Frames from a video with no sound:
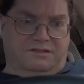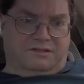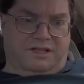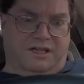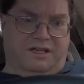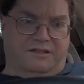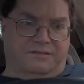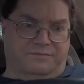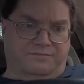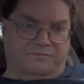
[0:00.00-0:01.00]
And
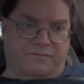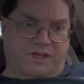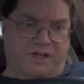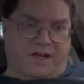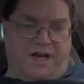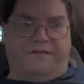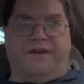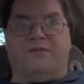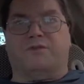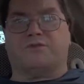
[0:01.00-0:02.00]
I
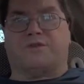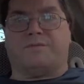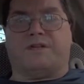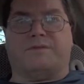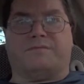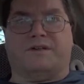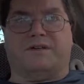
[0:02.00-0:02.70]
found those rubber tipped